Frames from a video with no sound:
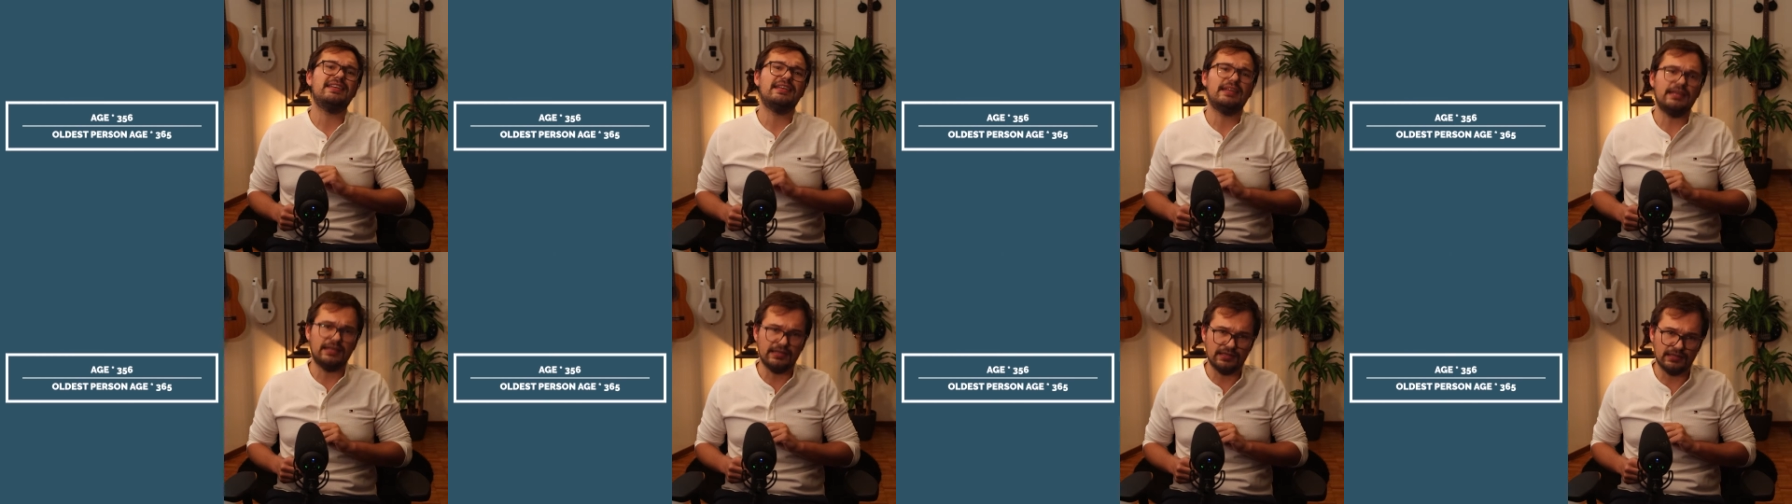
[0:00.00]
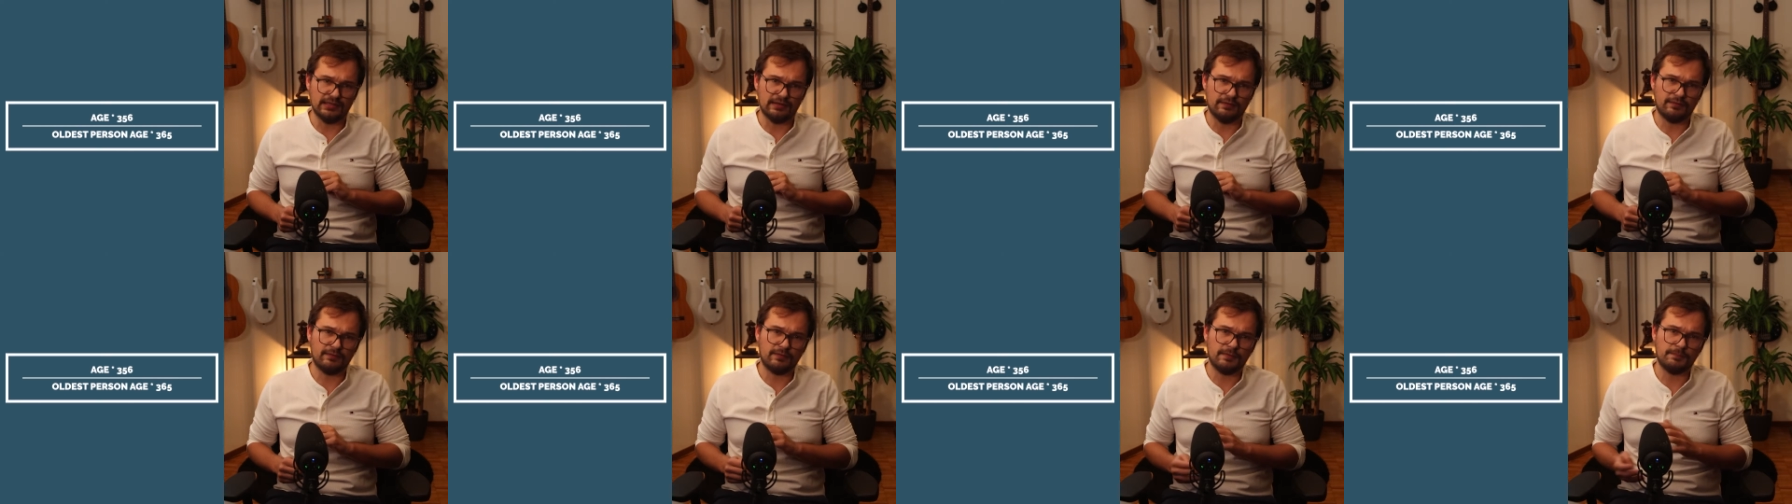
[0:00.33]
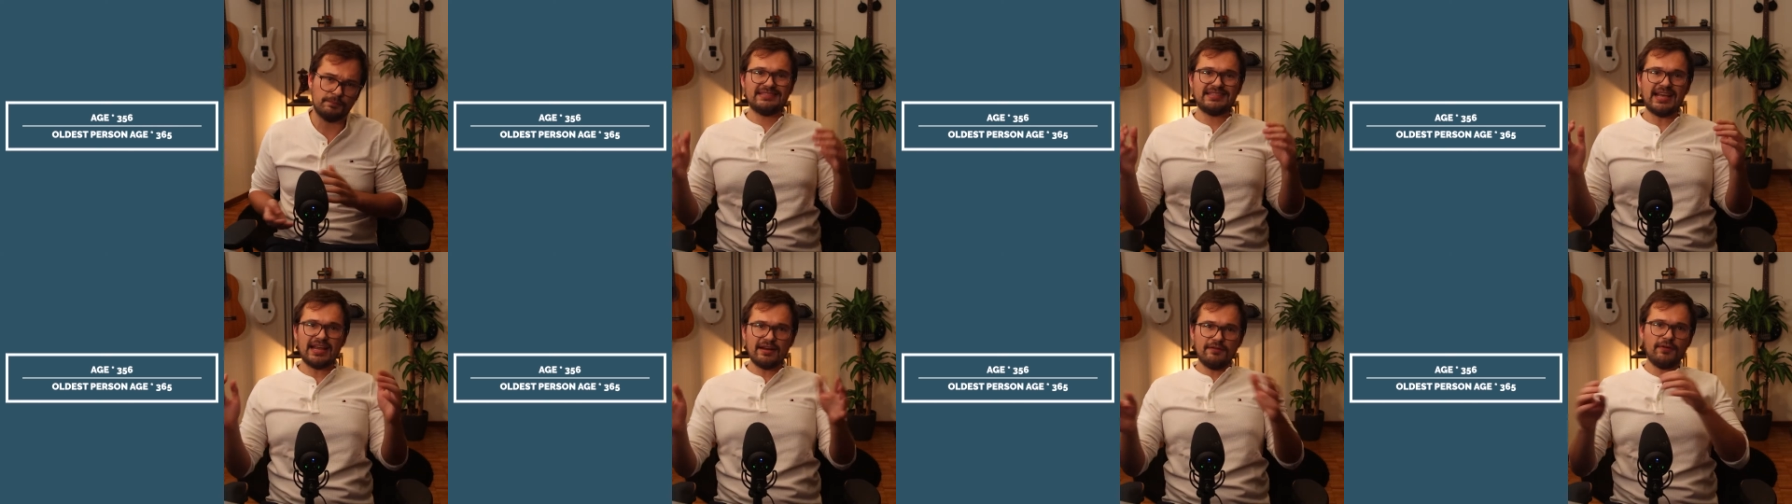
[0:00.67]
he lived.
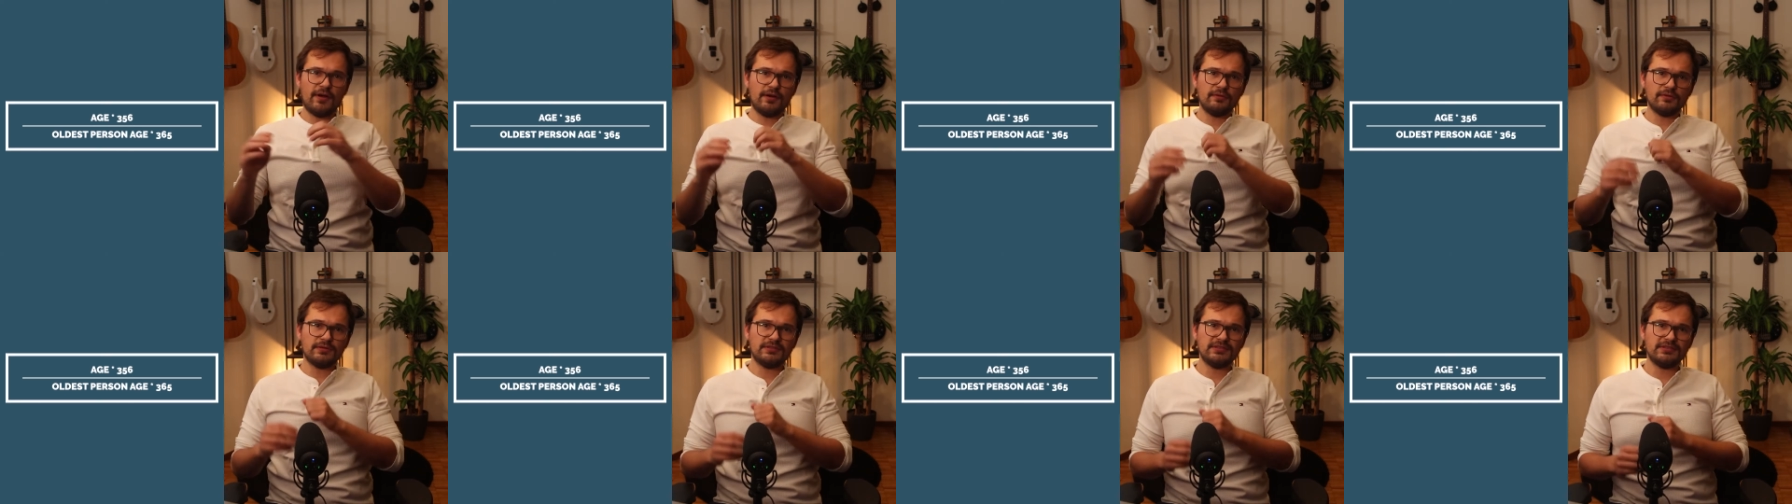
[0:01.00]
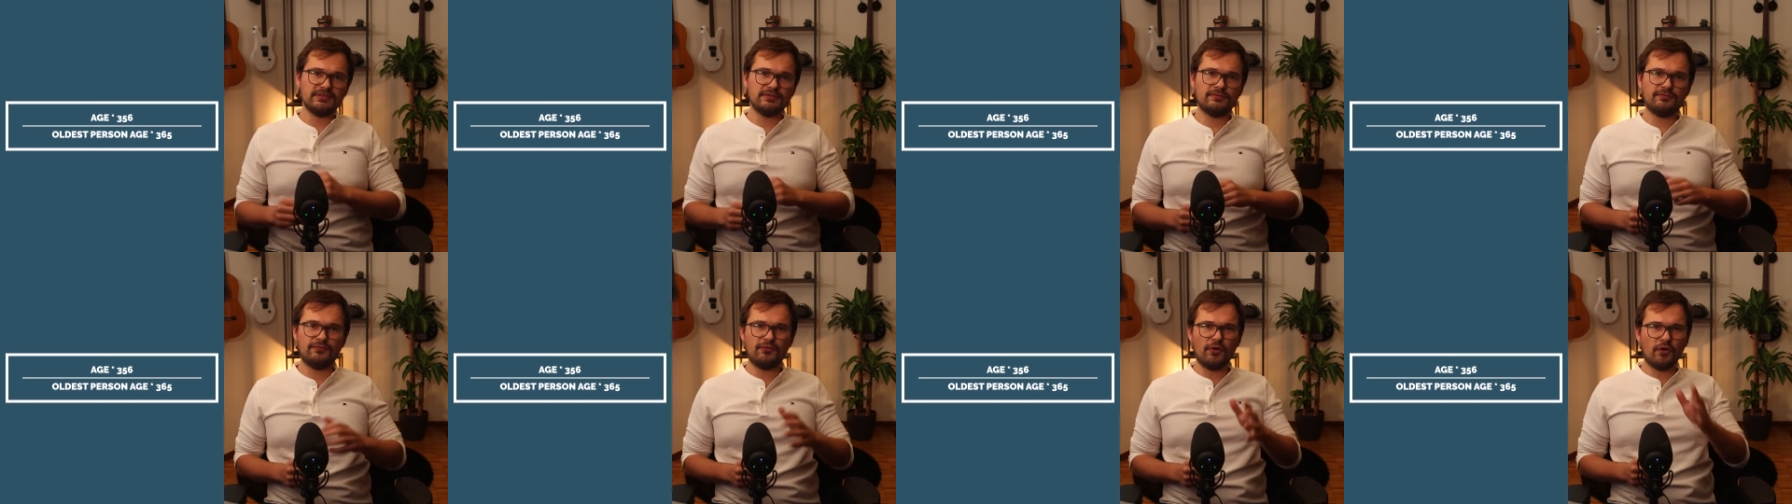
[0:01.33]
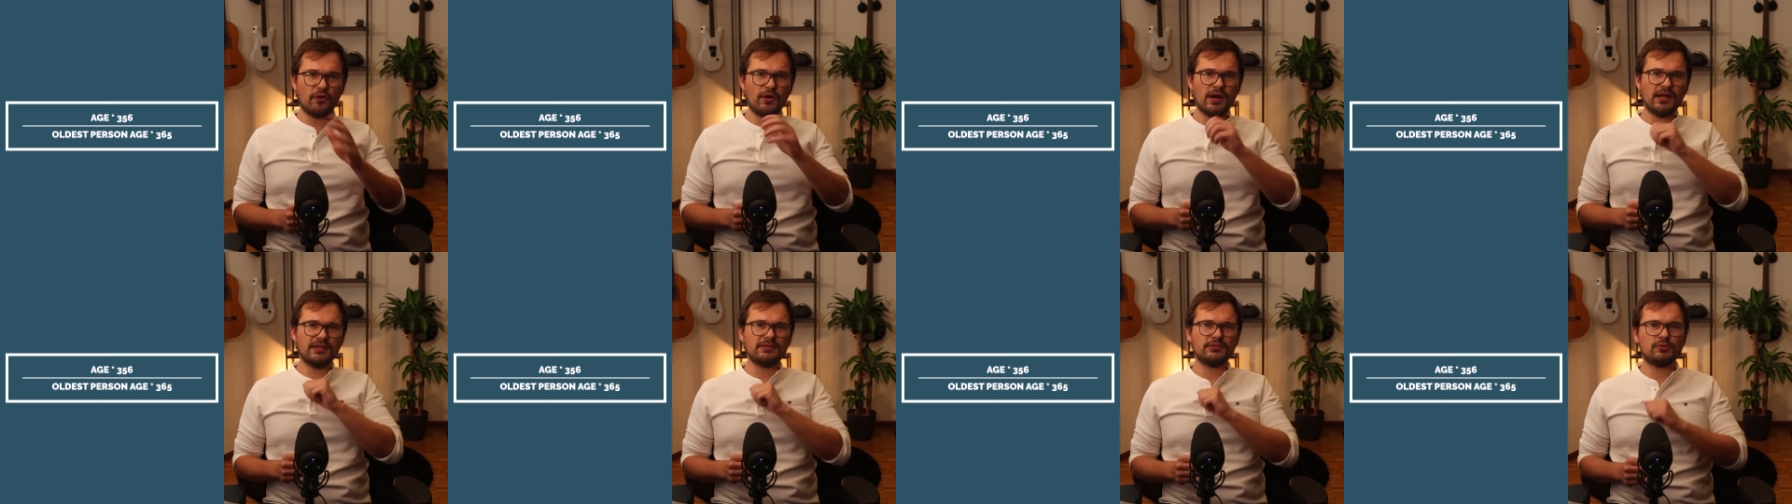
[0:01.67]

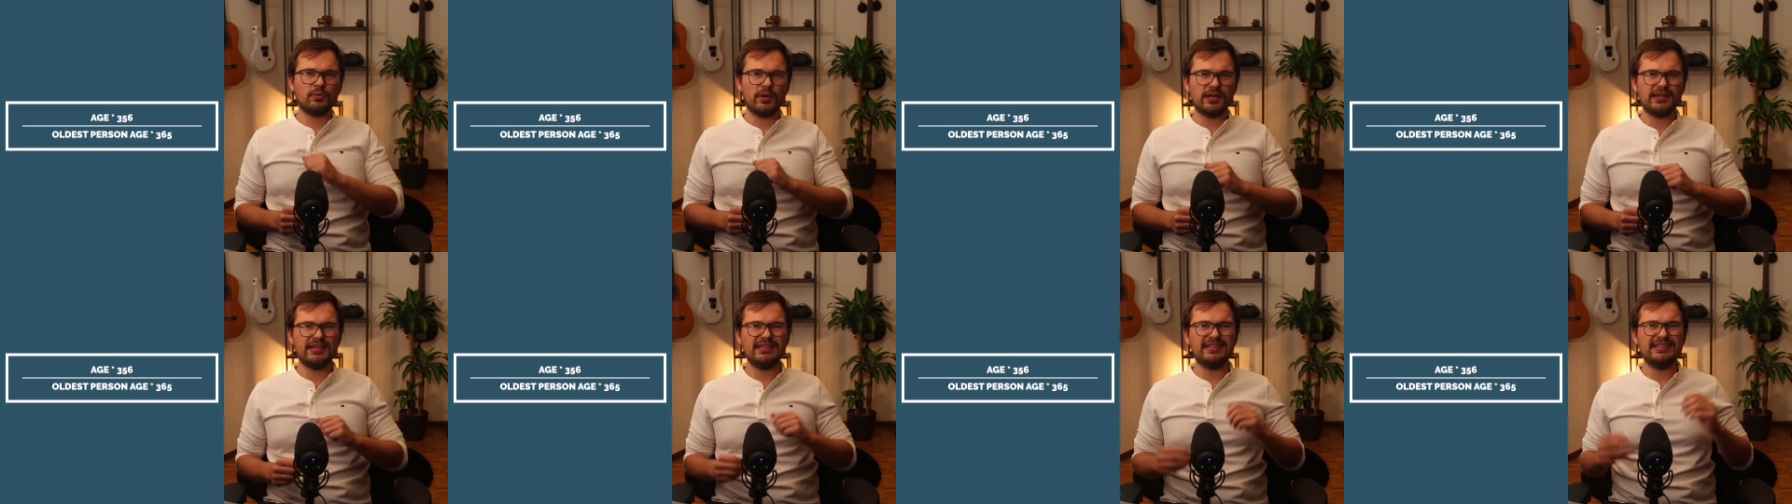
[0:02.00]
10,420